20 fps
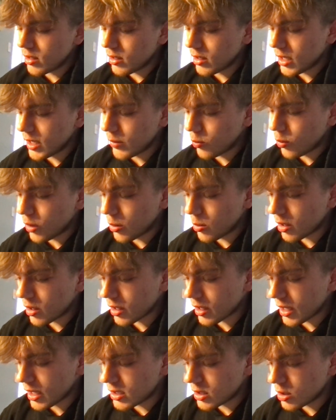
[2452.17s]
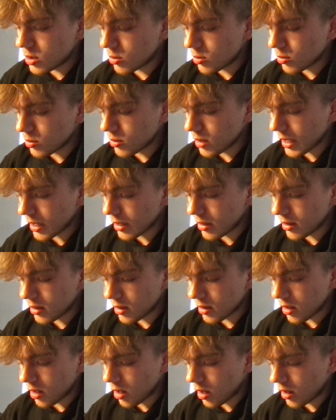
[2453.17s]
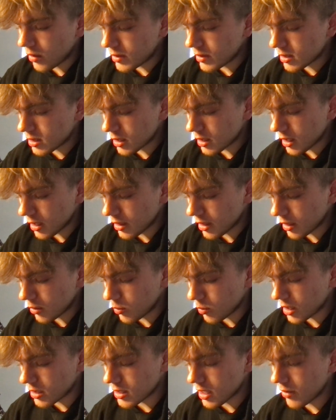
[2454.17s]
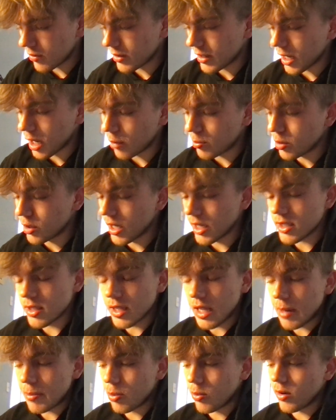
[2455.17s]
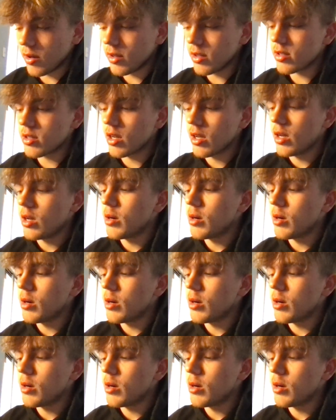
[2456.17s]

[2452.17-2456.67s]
if we were to get you, like, obviously I think we can definitely help you get to that point,